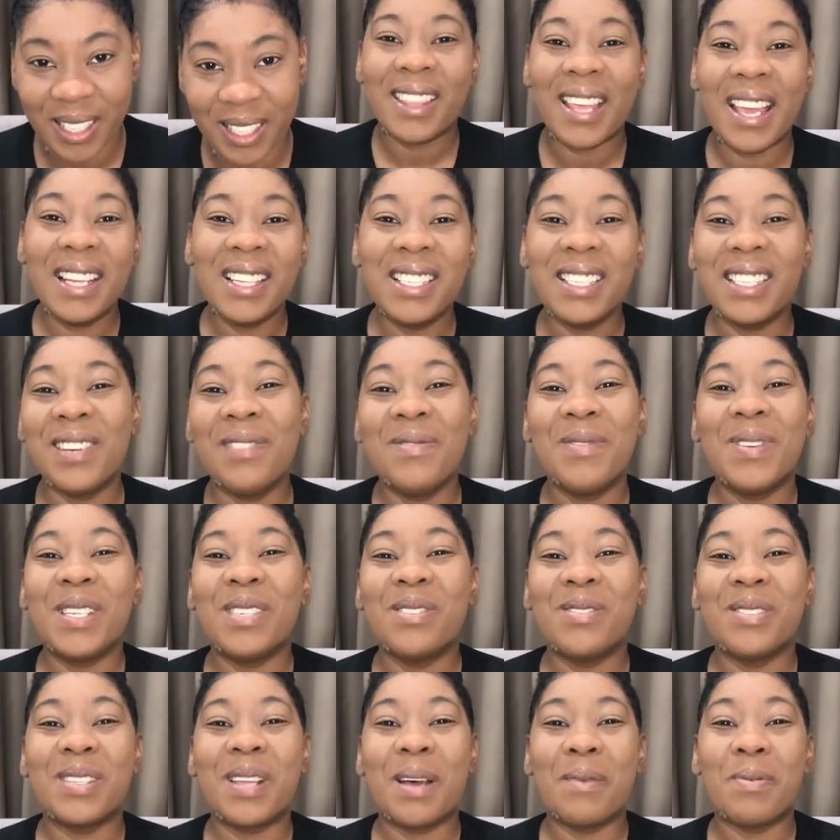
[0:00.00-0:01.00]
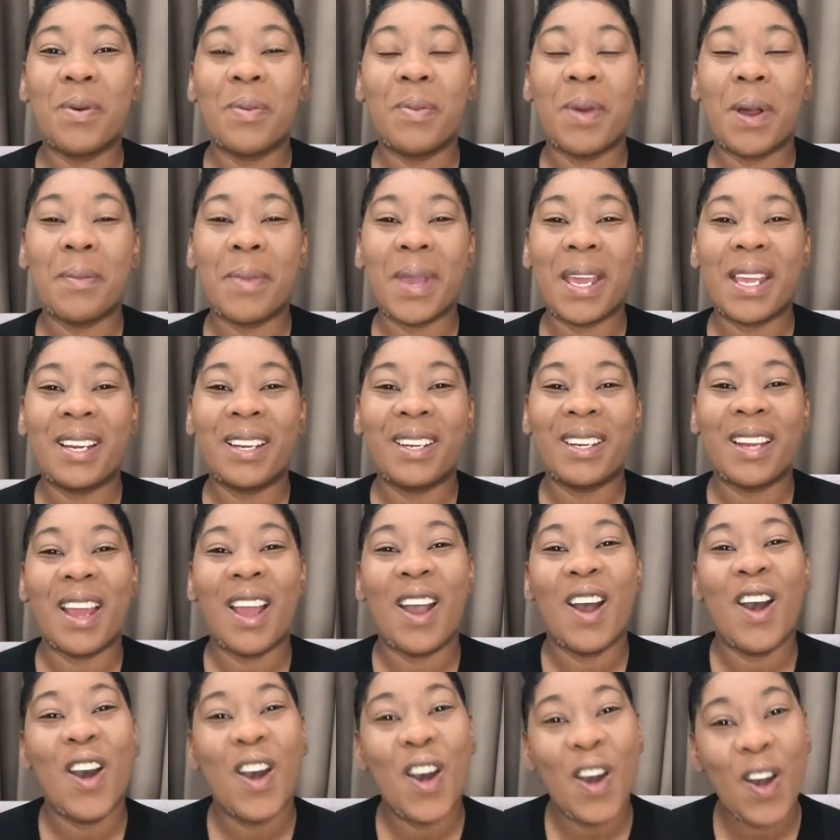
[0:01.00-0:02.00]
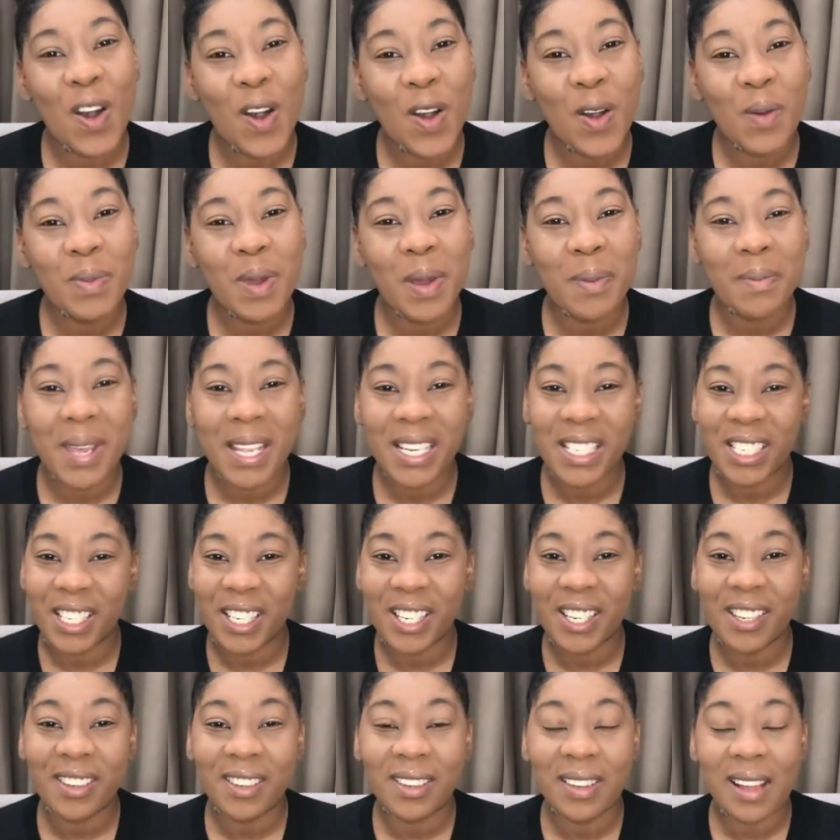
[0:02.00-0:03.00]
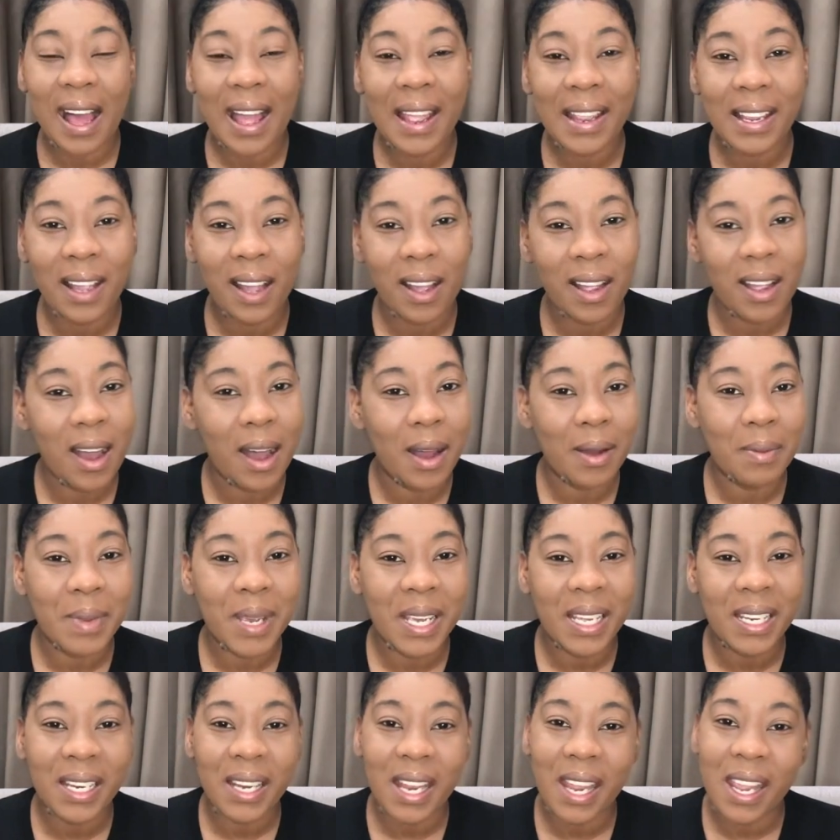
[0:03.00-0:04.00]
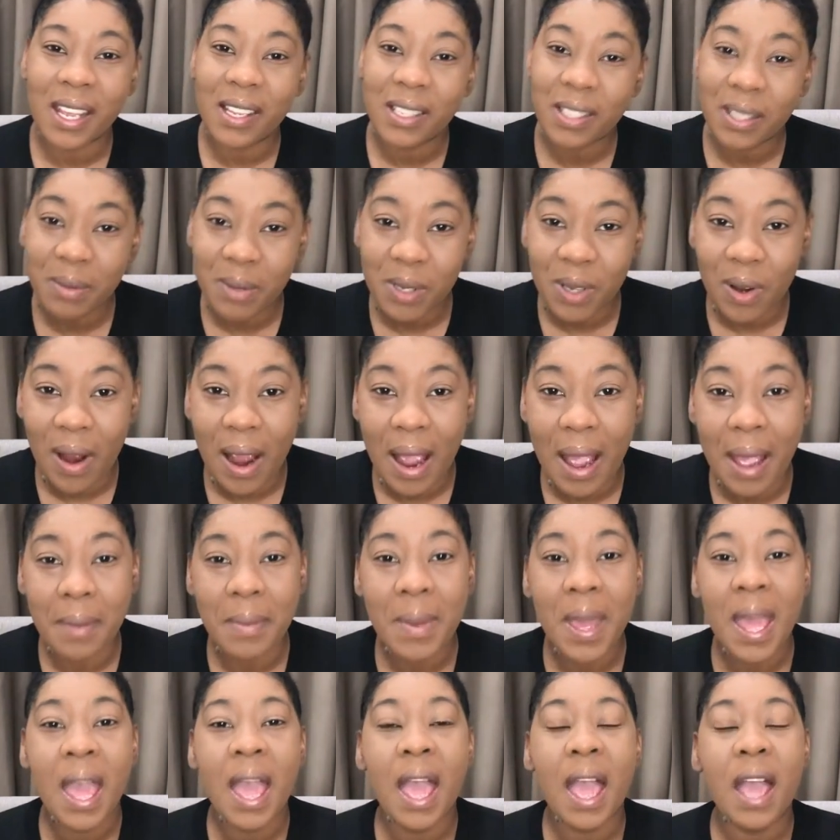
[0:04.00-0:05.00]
Thanks so much for stopping by my internet home. Make sure you like, comment, and subscribe.